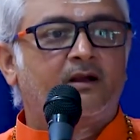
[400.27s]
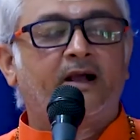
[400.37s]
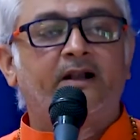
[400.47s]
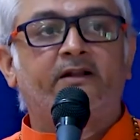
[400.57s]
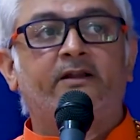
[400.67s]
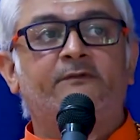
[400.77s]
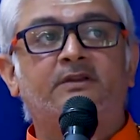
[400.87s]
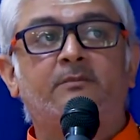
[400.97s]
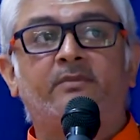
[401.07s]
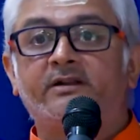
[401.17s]
And if
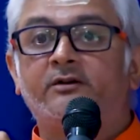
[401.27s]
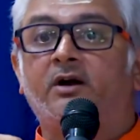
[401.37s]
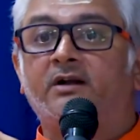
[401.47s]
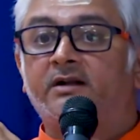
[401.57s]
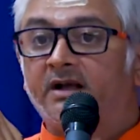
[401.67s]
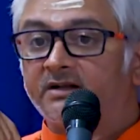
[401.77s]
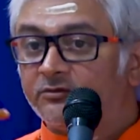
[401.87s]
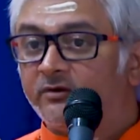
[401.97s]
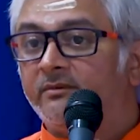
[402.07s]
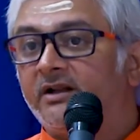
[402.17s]
somebody got attached
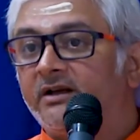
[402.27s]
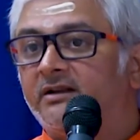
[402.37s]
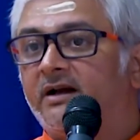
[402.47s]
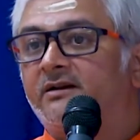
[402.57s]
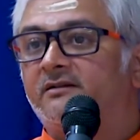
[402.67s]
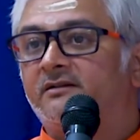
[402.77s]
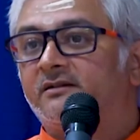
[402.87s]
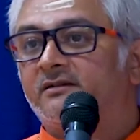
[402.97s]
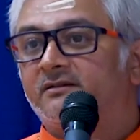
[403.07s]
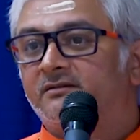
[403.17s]
to him like that,
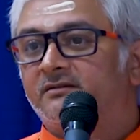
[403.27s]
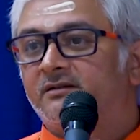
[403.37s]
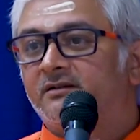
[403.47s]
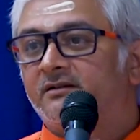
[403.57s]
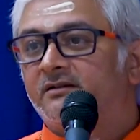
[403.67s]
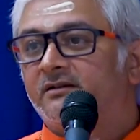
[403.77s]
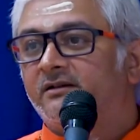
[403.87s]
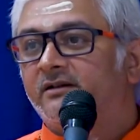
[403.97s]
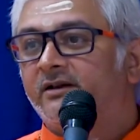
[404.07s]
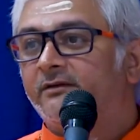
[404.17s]

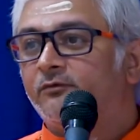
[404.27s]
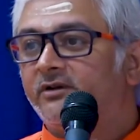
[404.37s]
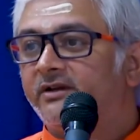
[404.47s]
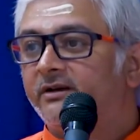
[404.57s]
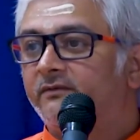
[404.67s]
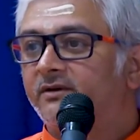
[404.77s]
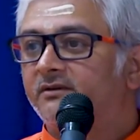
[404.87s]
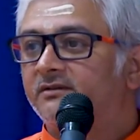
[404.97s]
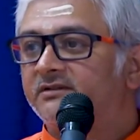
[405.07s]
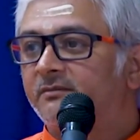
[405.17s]
he would give
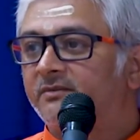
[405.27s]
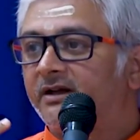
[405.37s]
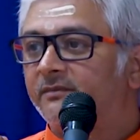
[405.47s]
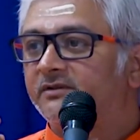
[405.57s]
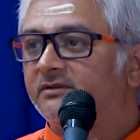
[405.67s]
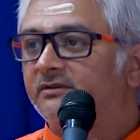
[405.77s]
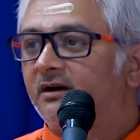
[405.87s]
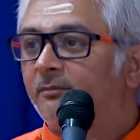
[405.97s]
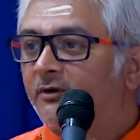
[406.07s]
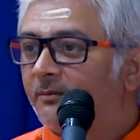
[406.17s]
sometimes
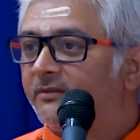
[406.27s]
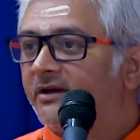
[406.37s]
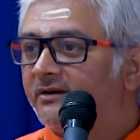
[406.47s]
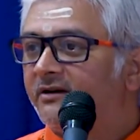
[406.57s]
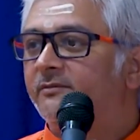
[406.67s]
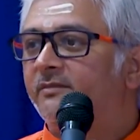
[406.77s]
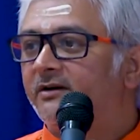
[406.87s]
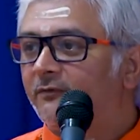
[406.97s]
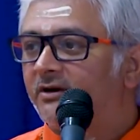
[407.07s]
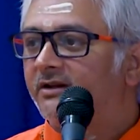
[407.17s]
appropriate
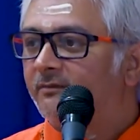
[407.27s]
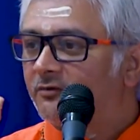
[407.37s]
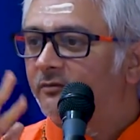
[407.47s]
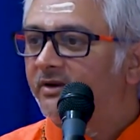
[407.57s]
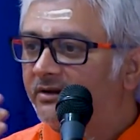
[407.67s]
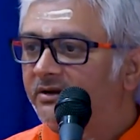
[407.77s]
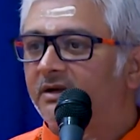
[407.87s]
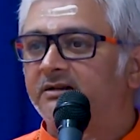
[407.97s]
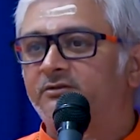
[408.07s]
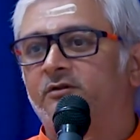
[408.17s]
treatment for them to be
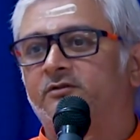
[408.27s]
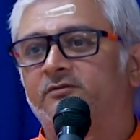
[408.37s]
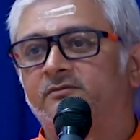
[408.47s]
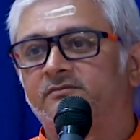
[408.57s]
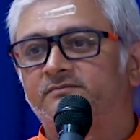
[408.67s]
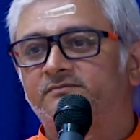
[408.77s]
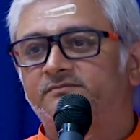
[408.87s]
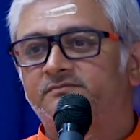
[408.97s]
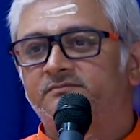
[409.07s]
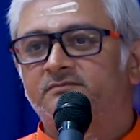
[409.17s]
detached also.
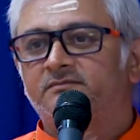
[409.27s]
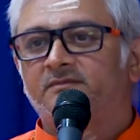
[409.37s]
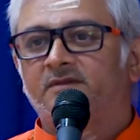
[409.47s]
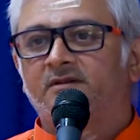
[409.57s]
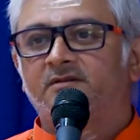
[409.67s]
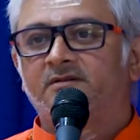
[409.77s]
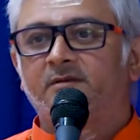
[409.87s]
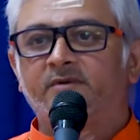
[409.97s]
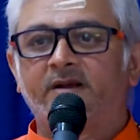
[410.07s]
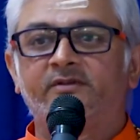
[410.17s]

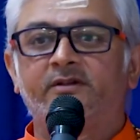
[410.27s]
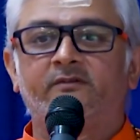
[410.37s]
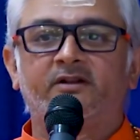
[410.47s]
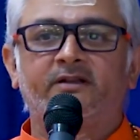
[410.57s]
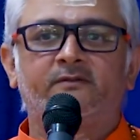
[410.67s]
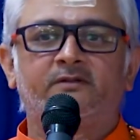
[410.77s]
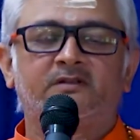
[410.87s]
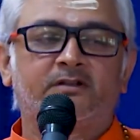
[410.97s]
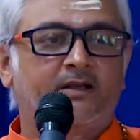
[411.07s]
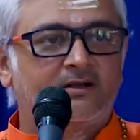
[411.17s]
Sometimes he will give the
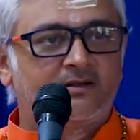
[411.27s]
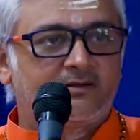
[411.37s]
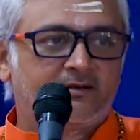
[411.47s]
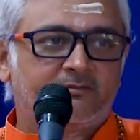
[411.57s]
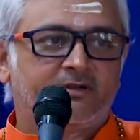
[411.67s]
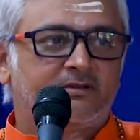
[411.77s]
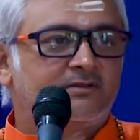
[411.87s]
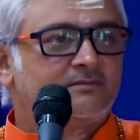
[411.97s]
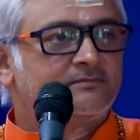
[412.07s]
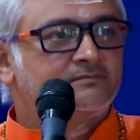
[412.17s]
silent treatment.
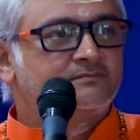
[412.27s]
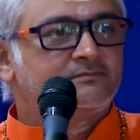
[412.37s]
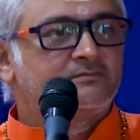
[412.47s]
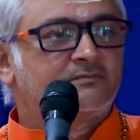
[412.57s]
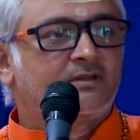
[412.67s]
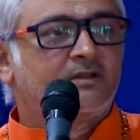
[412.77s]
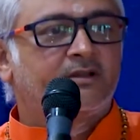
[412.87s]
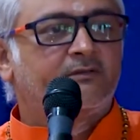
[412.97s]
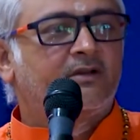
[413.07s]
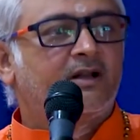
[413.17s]

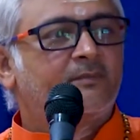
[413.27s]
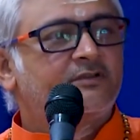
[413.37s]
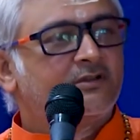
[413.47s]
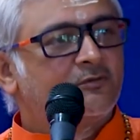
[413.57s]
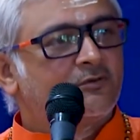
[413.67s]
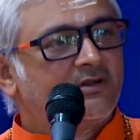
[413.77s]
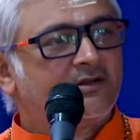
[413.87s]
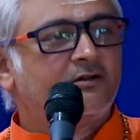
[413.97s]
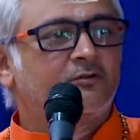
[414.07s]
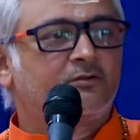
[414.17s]
He will absolutely
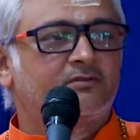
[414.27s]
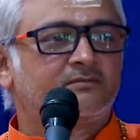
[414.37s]
ignore.